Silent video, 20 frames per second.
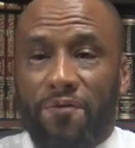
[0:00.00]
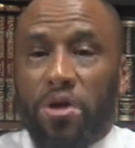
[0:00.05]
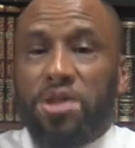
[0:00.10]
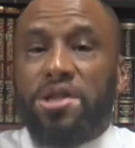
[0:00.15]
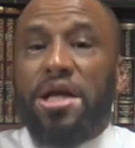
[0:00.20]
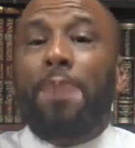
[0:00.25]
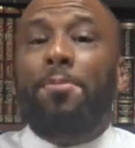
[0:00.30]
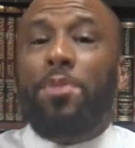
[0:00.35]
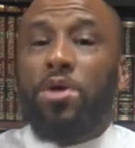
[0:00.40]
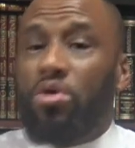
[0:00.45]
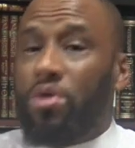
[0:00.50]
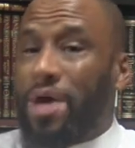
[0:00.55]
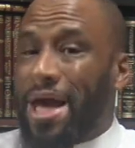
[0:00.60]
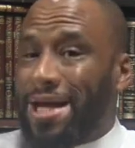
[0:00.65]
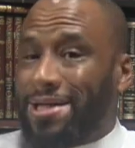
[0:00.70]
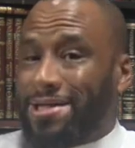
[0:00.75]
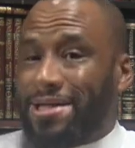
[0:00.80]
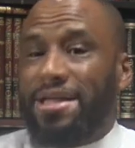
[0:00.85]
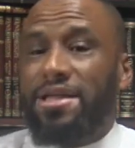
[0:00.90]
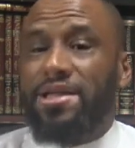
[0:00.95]
For example, you
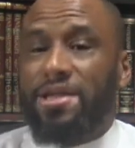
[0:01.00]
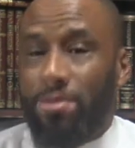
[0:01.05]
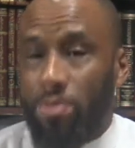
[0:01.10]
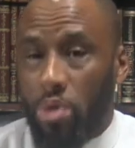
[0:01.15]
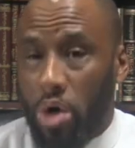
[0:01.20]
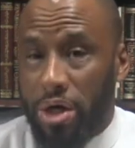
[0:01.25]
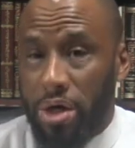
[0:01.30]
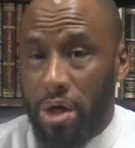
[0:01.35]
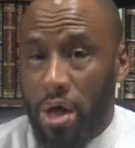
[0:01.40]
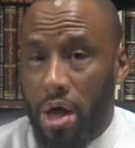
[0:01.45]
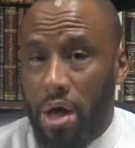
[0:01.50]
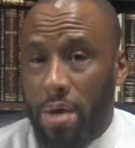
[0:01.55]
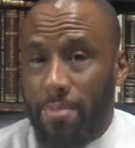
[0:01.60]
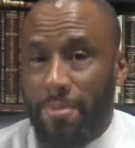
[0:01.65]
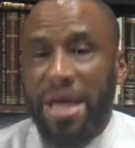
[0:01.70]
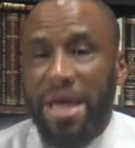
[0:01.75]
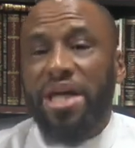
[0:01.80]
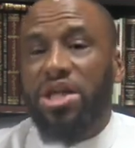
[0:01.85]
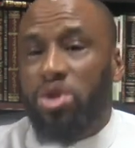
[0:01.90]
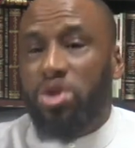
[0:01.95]
can't see someone
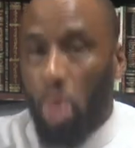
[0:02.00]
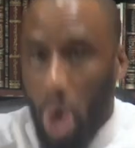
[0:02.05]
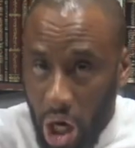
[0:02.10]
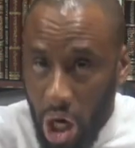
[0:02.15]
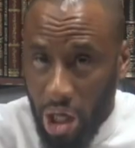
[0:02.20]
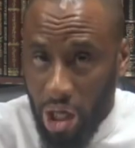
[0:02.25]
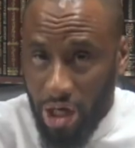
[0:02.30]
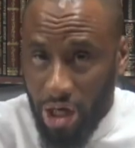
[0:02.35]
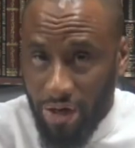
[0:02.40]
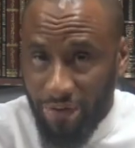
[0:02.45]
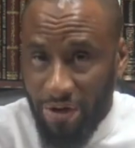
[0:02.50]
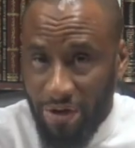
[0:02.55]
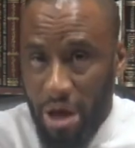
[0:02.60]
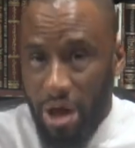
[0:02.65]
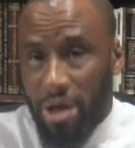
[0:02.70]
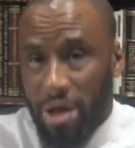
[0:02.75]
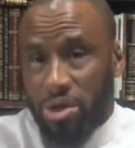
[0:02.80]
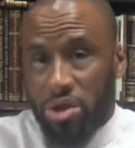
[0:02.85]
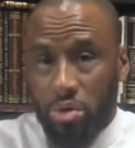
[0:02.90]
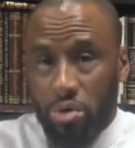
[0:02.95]
making tawakkal
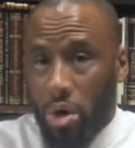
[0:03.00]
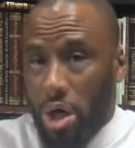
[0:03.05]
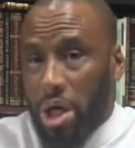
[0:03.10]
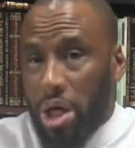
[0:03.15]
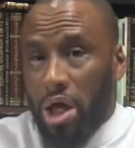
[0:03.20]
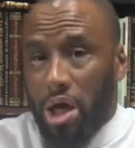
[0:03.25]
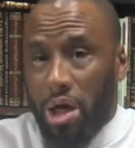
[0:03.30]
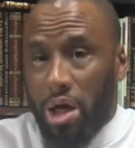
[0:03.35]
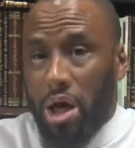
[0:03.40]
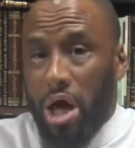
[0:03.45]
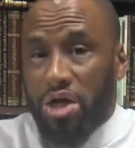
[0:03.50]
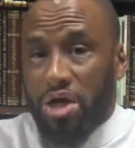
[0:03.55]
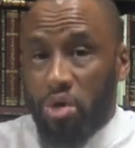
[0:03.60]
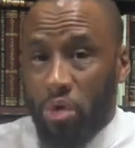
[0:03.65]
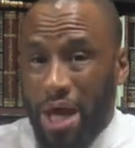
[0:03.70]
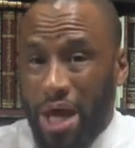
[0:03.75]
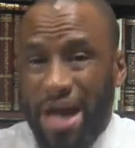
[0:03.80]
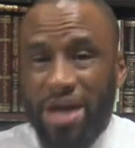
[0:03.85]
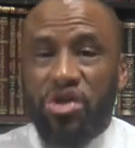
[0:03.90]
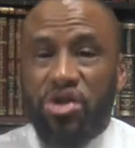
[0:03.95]
Allah, tawakkal Allah. You
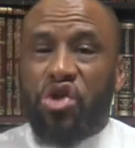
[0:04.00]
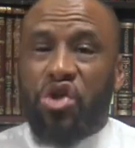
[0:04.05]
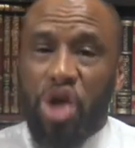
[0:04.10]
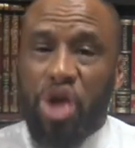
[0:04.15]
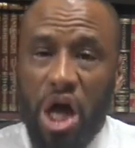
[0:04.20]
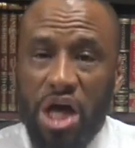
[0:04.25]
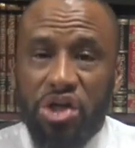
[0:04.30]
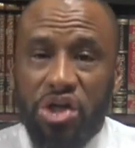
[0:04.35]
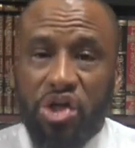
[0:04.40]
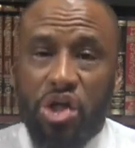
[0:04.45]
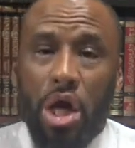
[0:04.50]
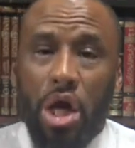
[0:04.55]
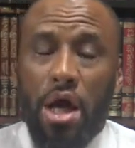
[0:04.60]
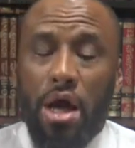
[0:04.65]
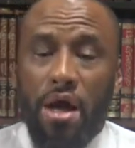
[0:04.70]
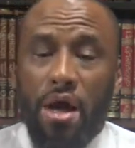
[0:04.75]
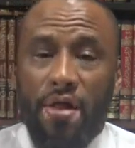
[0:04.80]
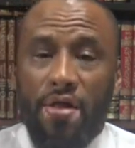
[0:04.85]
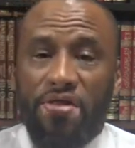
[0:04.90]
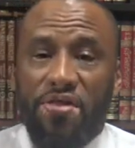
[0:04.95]
can't judge
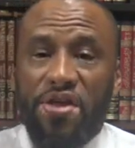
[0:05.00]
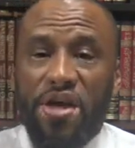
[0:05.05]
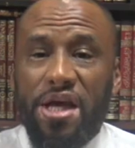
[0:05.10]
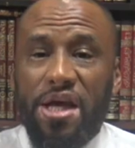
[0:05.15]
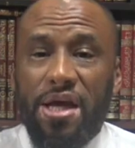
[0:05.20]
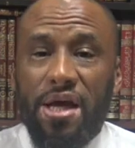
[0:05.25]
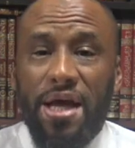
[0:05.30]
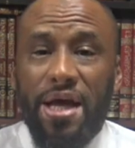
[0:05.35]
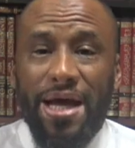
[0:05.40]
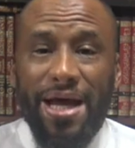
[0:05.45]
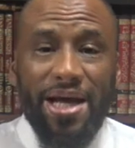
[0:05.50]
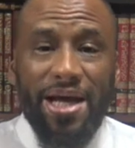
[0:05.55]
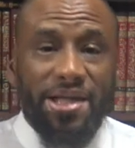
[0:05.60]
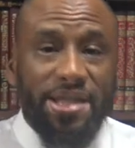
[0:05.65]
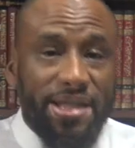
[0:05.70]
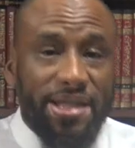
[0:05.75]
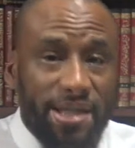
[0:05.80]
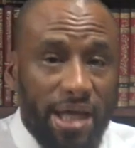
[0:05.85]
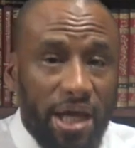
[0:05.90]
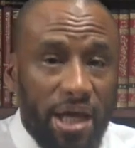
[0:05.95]
the
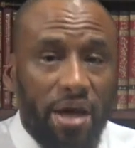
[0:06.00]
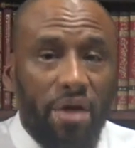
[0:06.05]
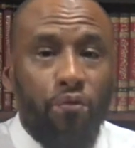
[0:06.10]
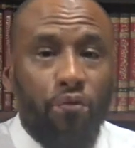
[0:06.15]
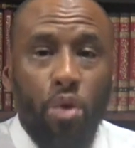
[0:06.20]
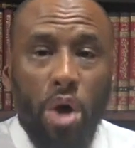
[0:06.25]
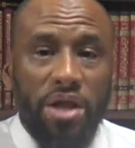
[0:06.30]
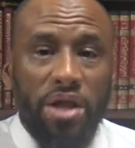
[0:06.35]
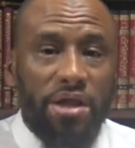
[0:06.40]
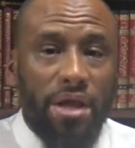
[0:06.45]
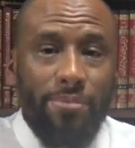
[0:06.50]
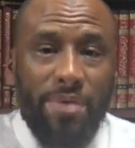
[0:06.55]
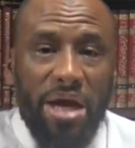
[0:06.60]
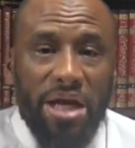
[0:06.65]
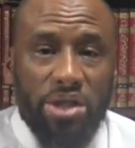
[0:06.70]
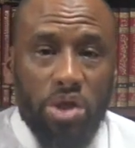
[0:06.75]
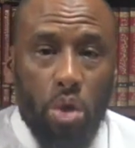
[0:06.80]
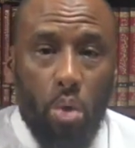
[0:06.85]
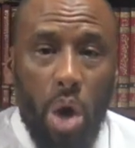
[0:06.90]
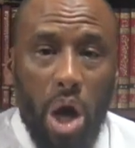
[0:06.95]
extent of what they
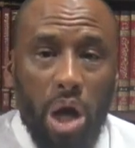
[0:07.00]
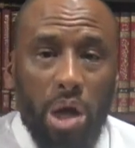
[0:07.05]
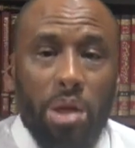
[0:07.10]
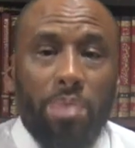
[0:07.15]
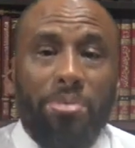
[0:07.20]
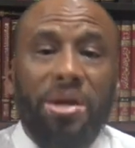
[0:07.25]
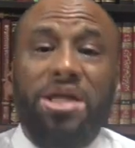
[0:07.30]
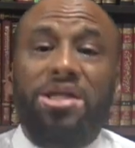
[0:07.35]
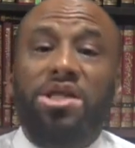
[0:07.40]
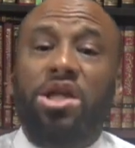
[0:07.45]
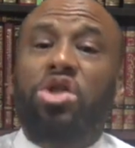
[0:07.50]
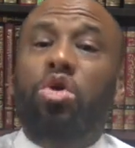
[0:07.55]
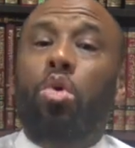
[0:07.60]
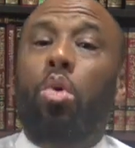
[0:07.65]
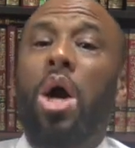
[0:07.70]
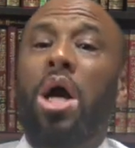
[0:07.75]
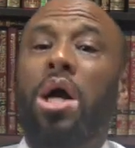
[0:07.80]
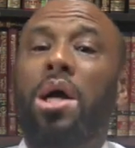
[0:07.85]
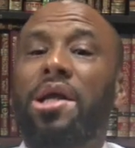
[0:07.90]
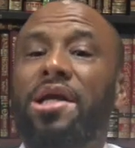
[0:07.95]
make tawakkul because the
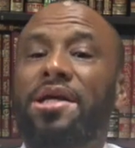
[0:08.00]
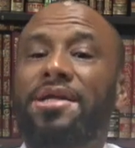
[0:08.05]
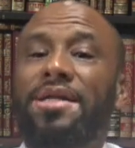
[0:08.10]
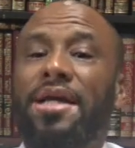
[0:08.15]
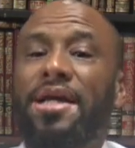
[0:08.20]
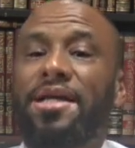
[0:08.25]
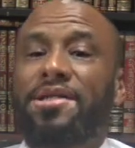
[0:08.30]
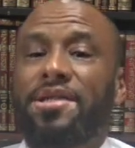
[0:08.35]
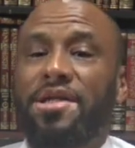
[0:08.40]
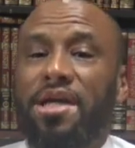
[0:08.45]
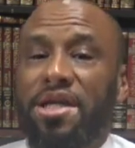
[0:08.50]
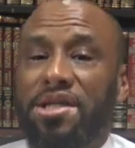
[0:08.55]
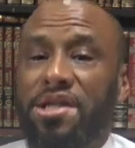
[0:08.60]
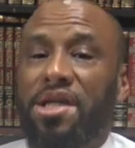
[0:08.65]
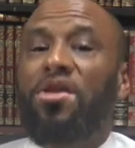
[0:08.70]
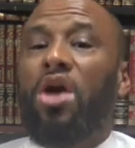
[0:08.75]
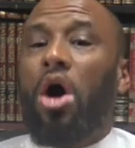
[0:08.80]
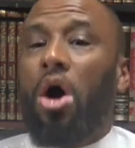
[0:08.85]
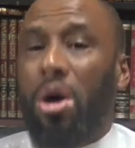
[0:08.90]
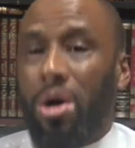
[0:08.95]
tawakkul is it's it's
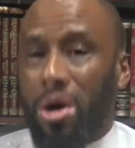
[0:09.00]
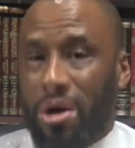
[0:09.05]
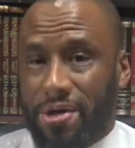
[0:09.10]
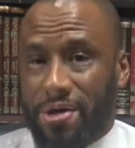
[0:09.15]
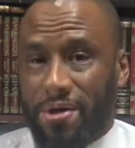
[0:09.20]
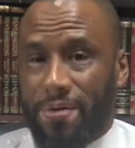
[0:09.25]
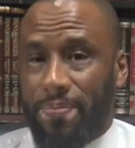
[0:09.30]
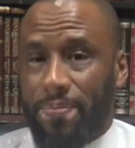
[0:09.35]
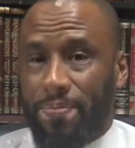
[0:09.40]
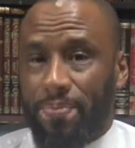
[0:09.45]
in the heart.